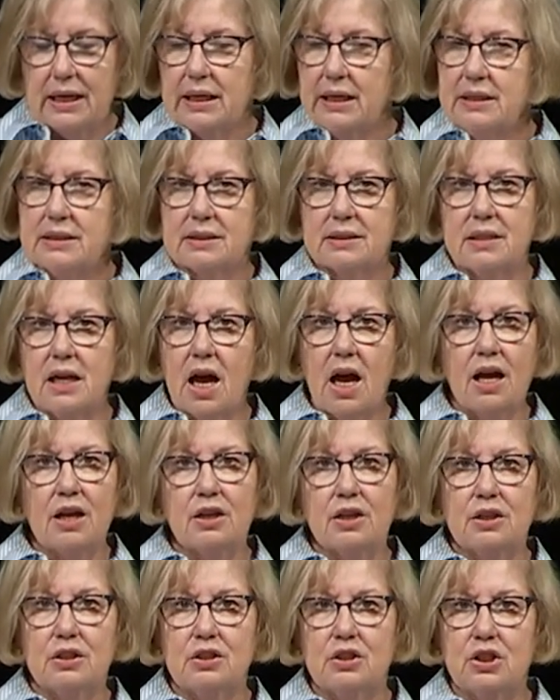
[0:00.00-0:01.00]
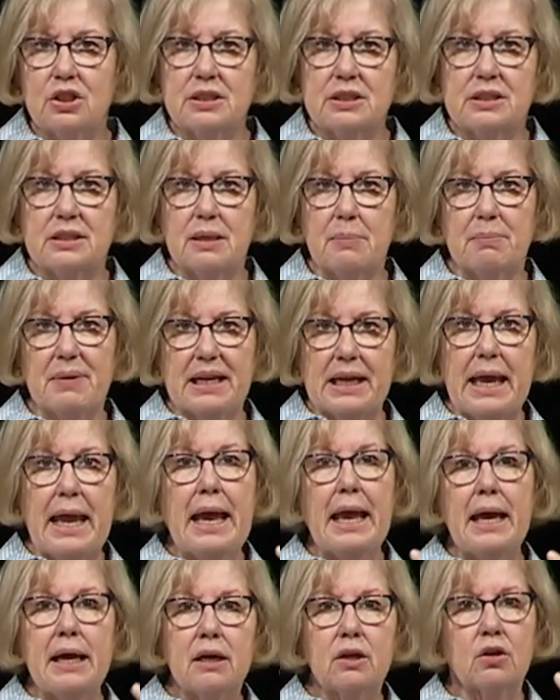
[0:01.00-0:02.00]
is not just the
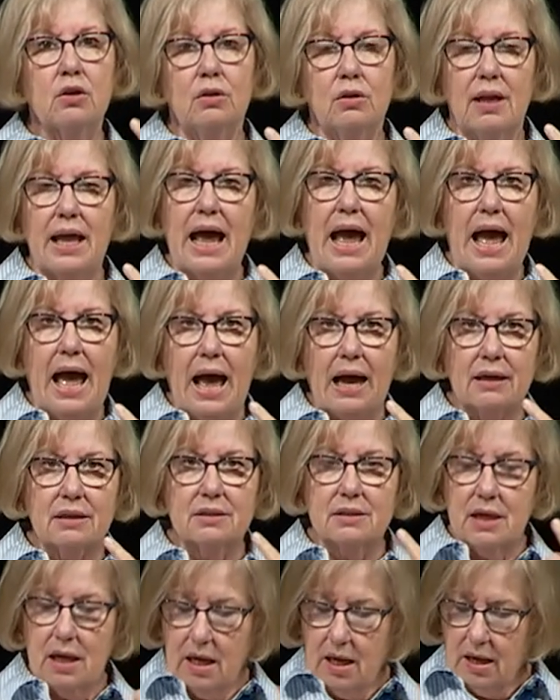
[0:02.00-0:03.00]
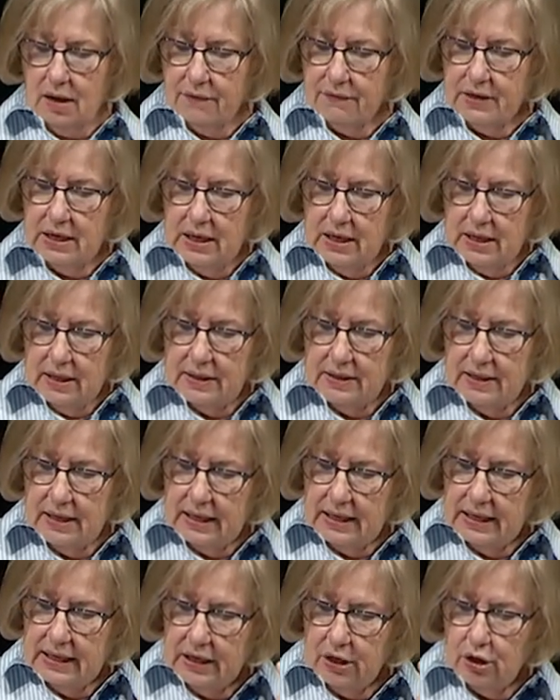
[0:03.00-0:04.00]
mechanical act of
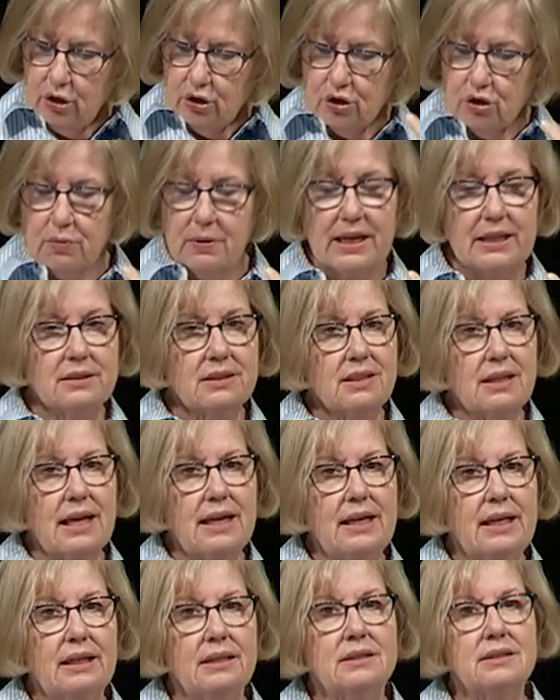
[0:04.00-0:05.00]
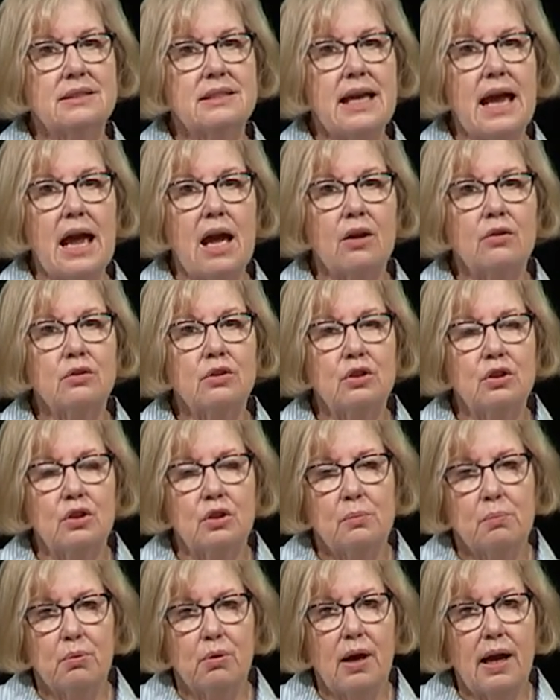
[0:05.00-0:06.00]
the ear translating sound to
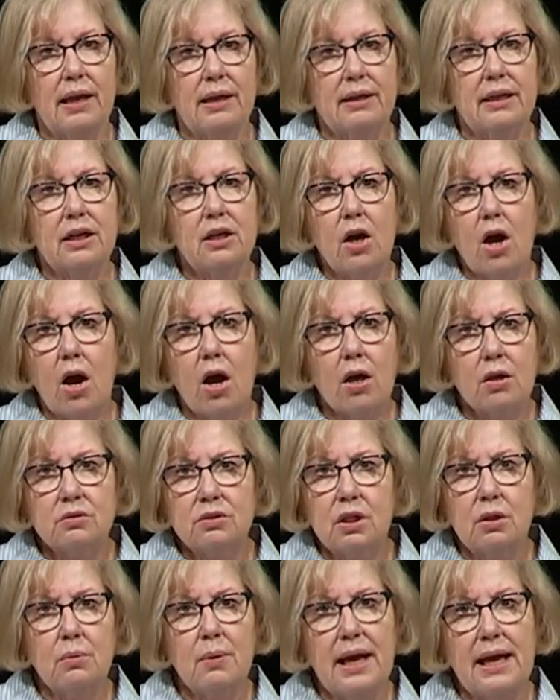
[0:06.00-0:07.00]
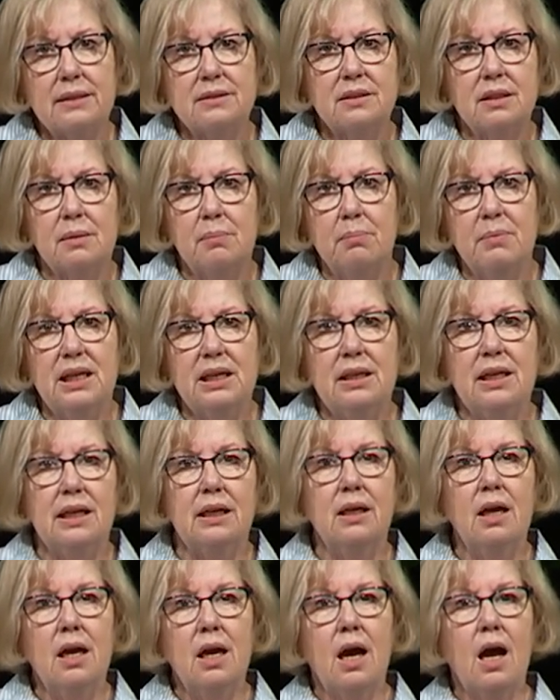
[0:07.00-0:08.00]
your brain, it also has the
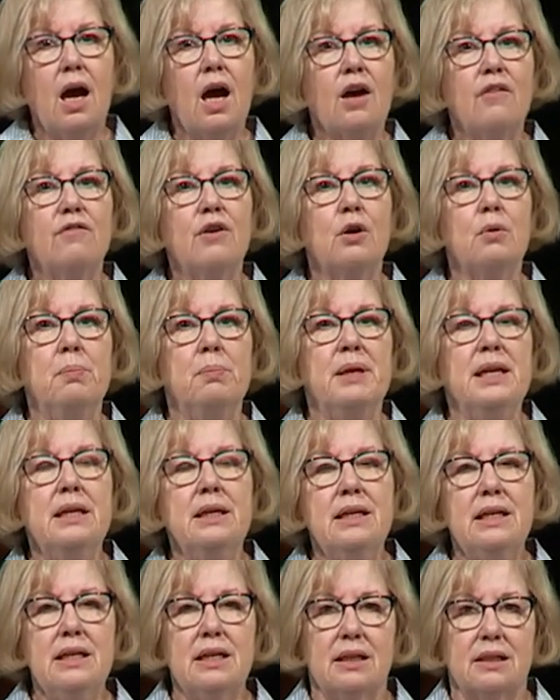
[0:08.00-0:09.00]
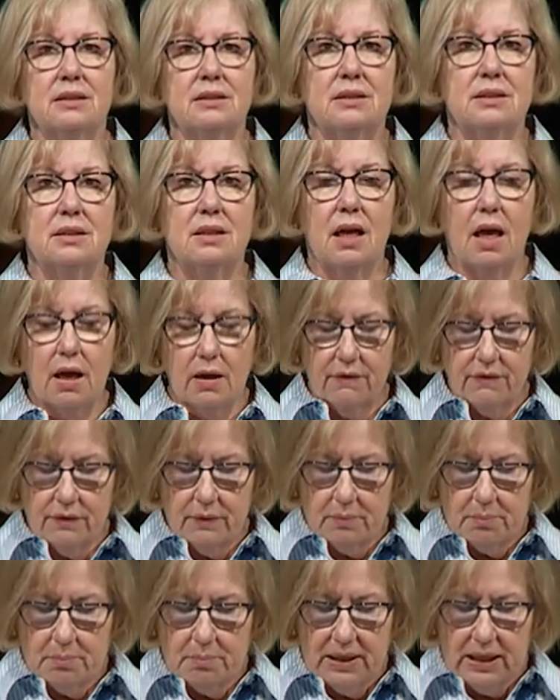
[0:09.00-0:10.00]
meaning of obedience, of
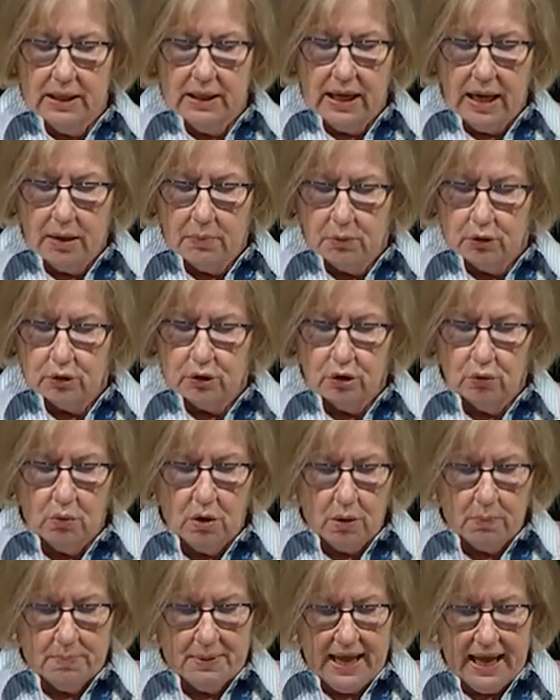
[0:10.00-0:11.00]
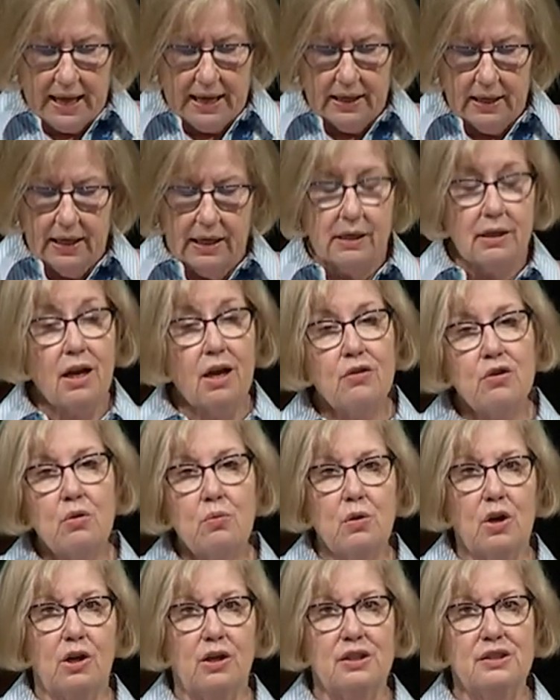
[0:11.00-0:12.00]
being able to obey. In other
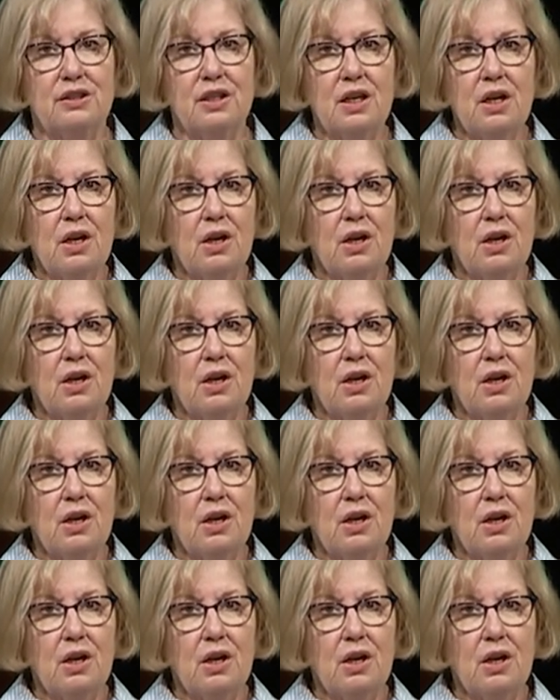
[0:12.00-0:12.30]
words,